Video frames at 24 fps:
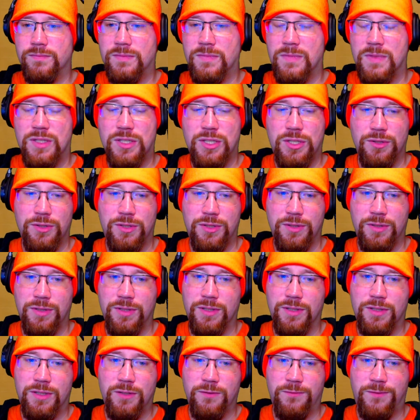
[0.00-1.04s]
to do
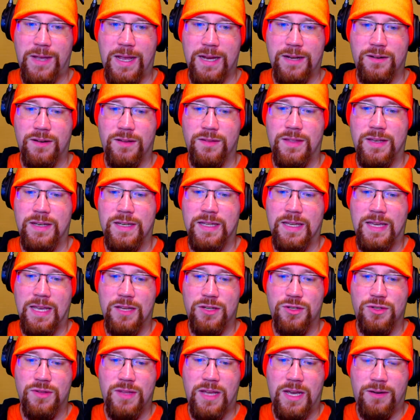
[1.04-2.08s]
your two-factor
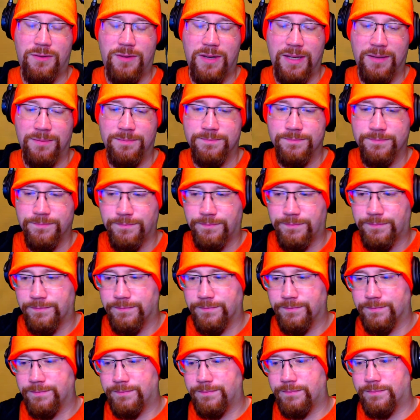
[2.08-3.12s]
authentication that way.
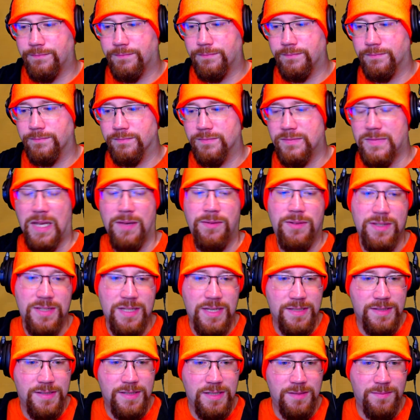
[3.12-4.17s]
I haven't
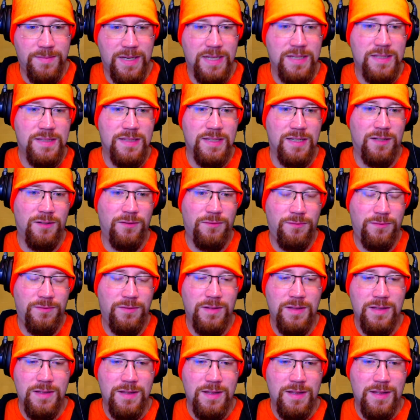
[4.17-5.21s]
tested it myself,
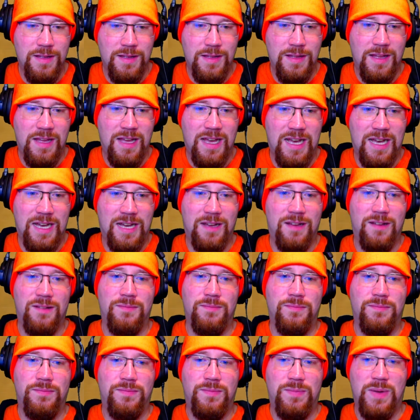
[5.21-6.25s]

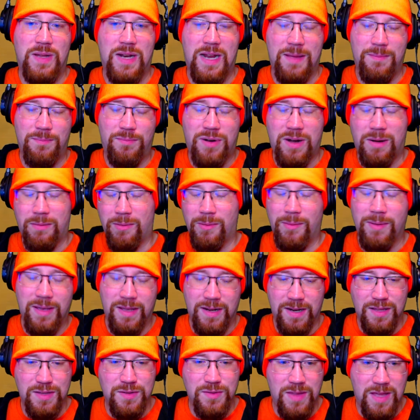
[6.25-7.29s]
but I'm probably
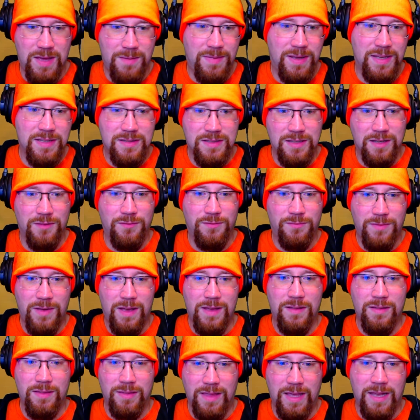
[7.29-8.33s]
going to do that myself
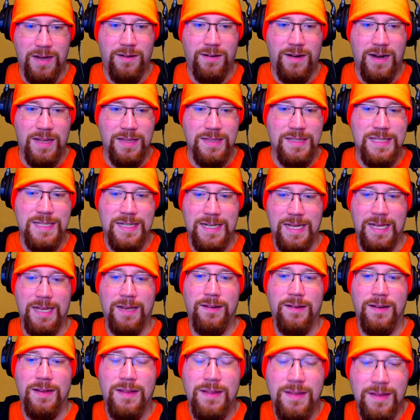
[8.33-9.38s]
later on
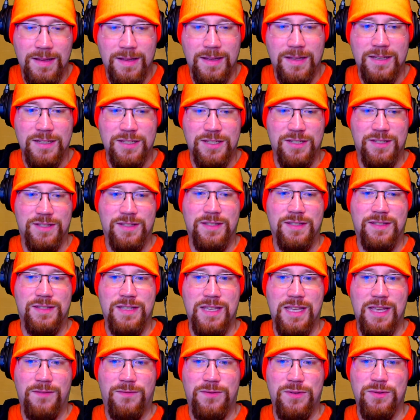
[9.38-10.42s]
tonight, just to
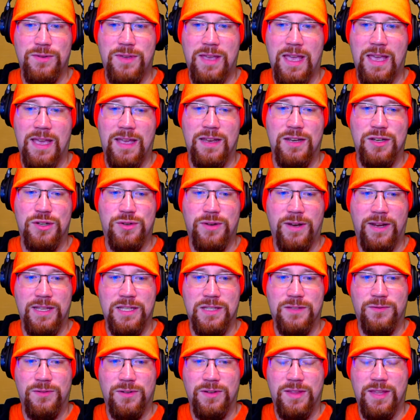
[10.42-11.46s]
see if you can
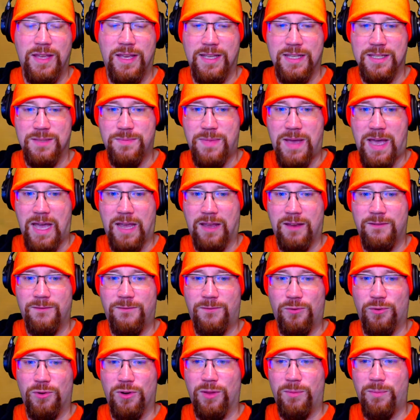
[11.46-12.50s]
transfer things back and
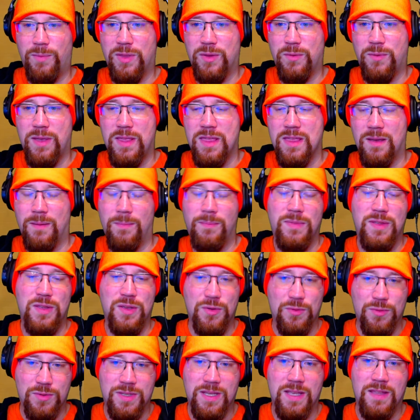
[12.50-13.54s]
forth between them
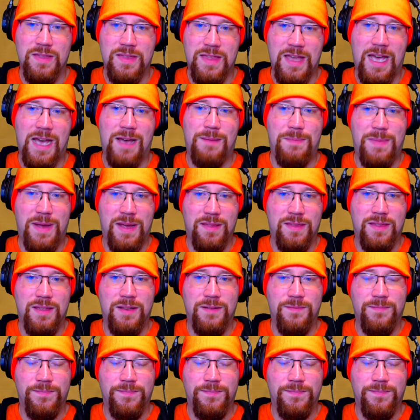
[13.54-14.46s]
using that method.